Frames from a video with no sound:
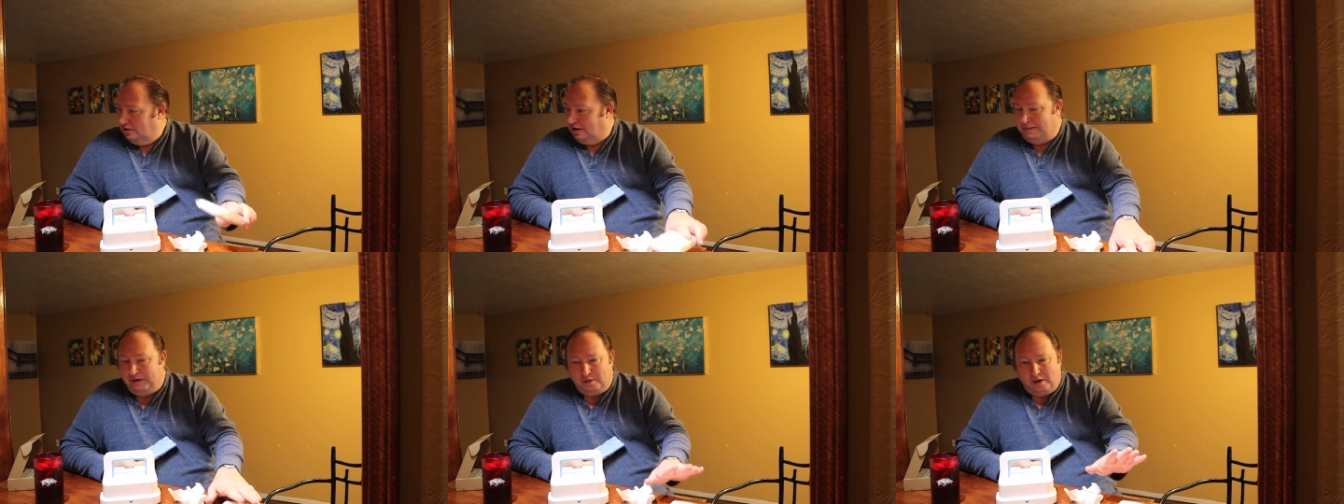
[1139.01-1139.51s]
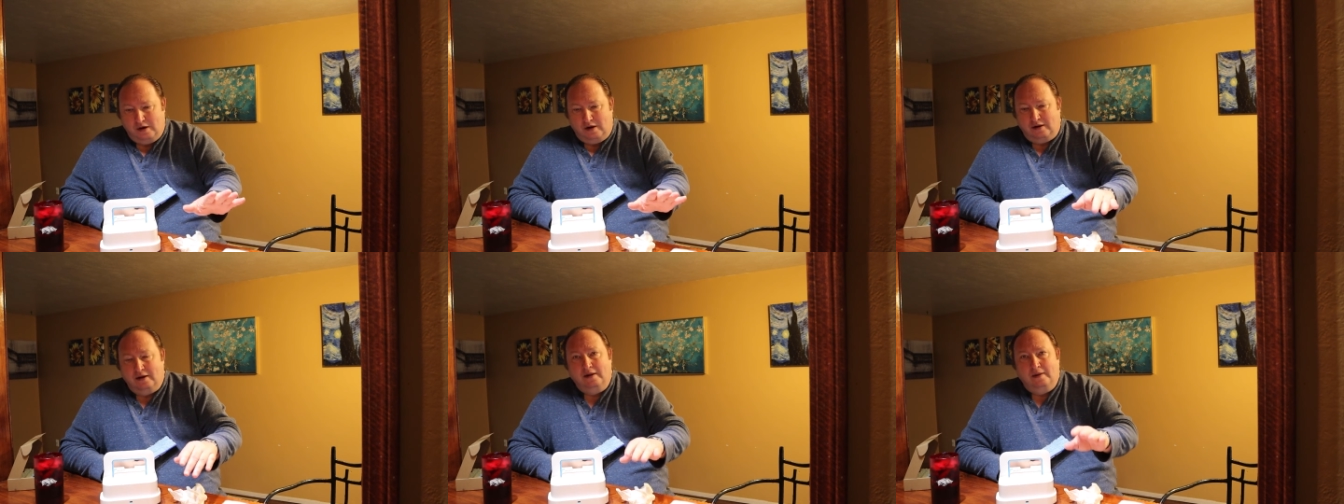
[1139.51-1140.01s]
Get me
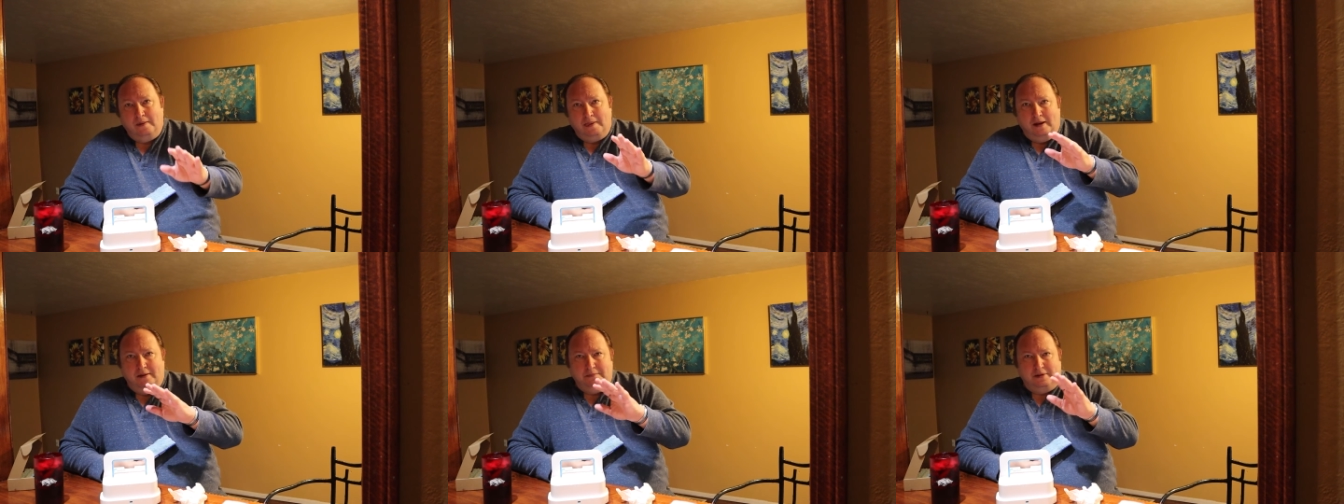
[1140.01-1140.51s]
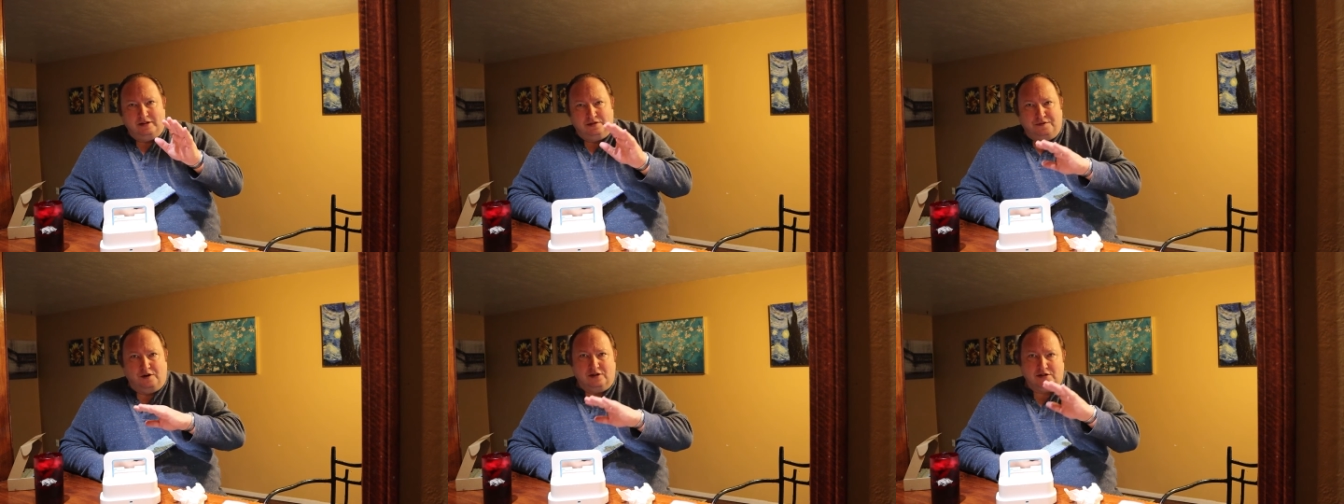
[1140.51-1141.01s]
wrong, but as
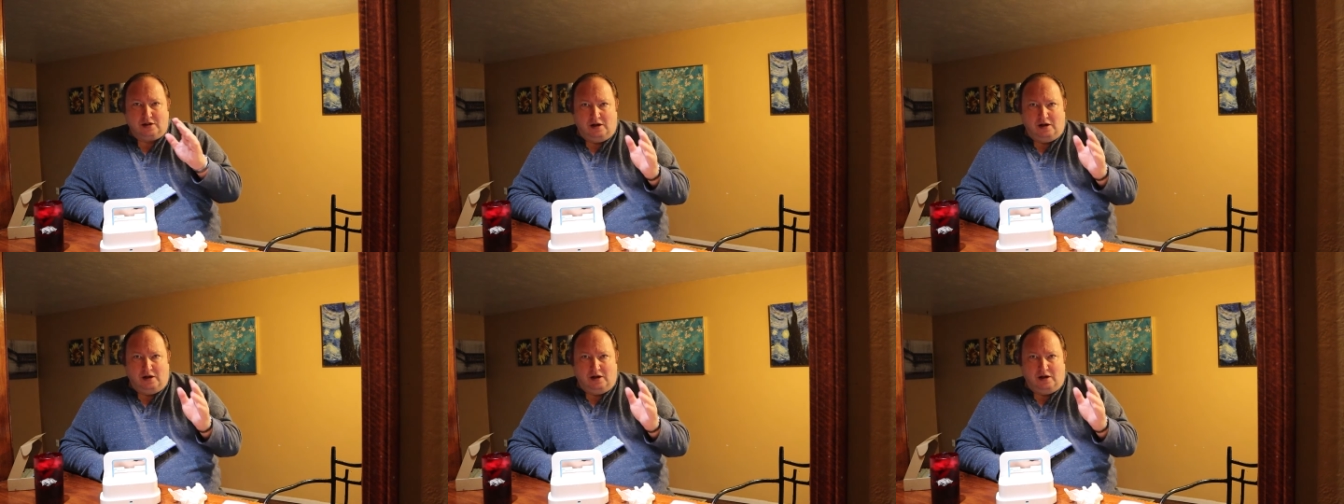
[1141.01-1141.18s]
far as